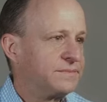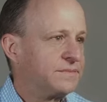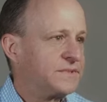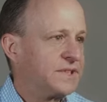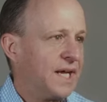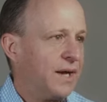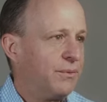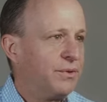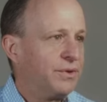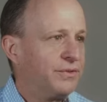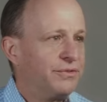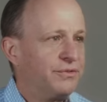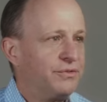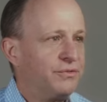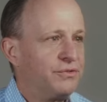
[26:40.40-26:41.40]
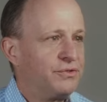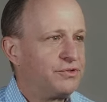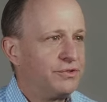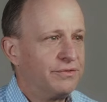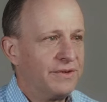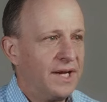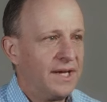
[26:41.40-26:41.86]
I would have
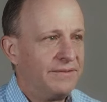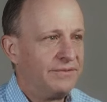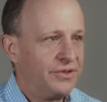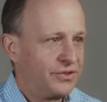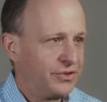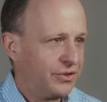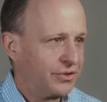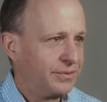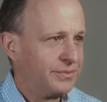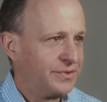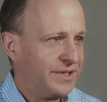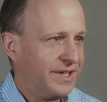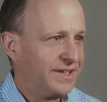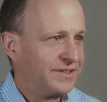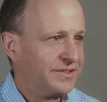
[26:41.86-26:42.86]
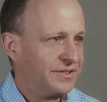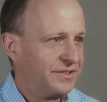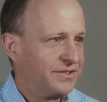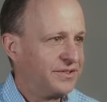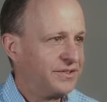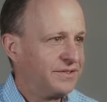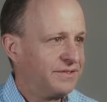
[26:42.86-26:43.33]
survived the
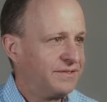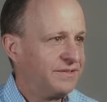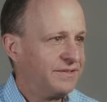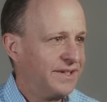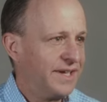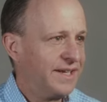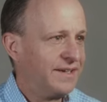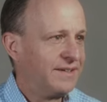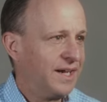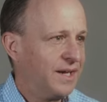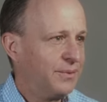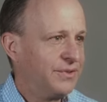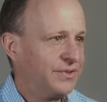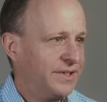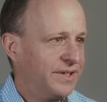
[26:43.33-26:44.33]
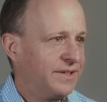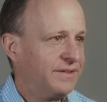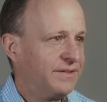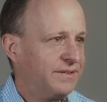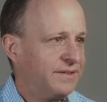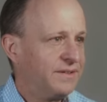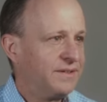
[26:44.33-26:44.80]
circumstances that I was in.
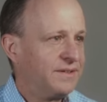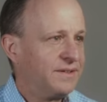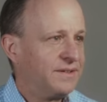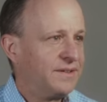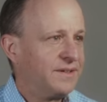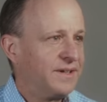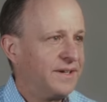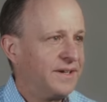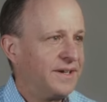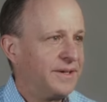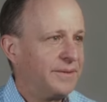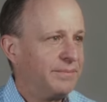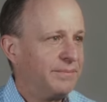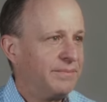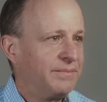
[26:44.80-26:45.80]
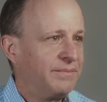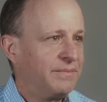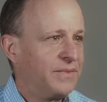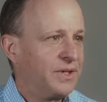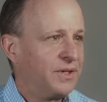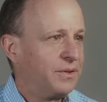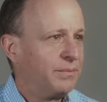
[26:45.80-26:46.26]
Um,
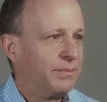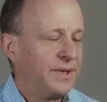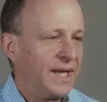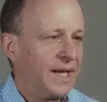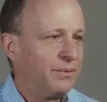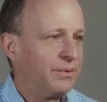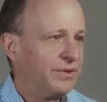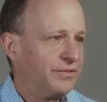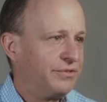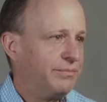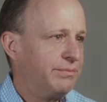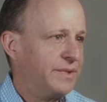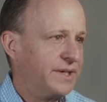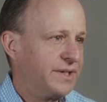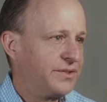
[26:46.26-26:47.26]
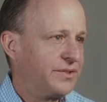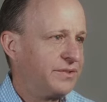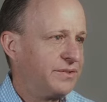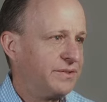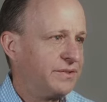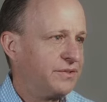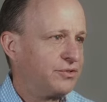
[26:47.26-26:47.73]
but I would have
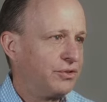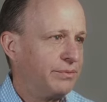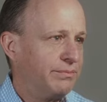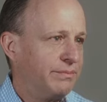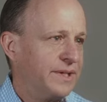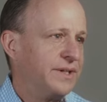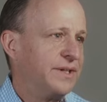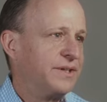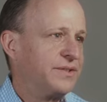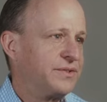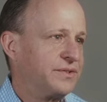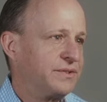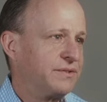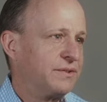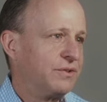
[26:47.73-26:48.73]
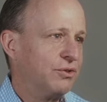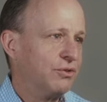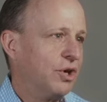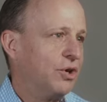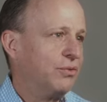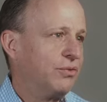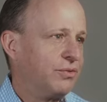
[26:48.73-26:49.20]
missed tremendous
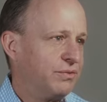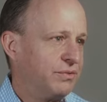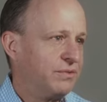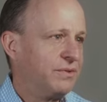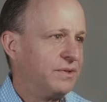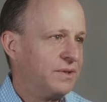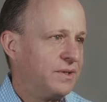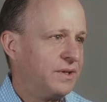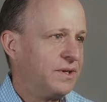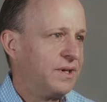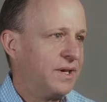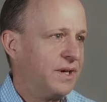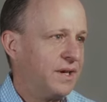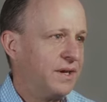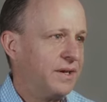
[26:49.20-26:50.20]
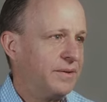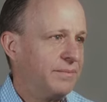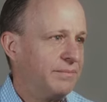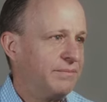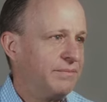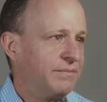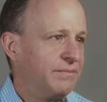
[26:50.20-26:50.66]
growth
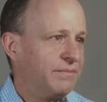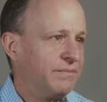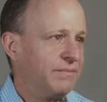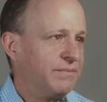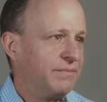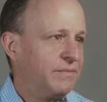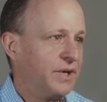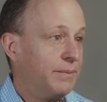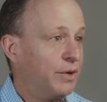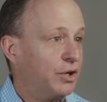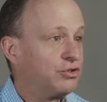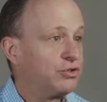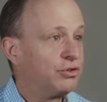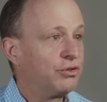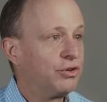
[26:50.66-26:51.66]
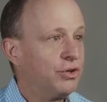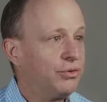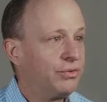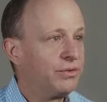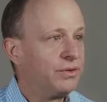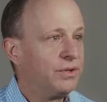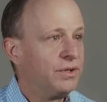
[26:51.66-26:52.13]
um, emotional
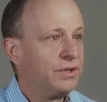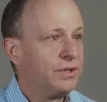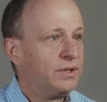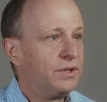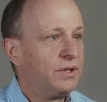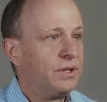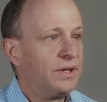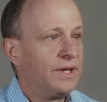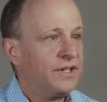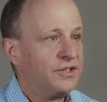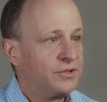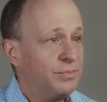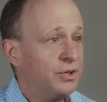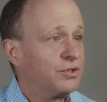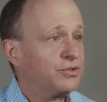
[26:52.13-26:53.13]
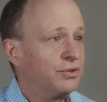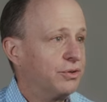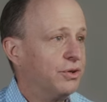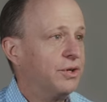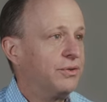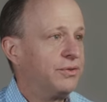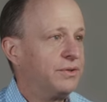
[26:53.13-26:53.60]
growth and spiritual
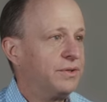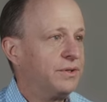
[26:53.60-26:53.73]
growth.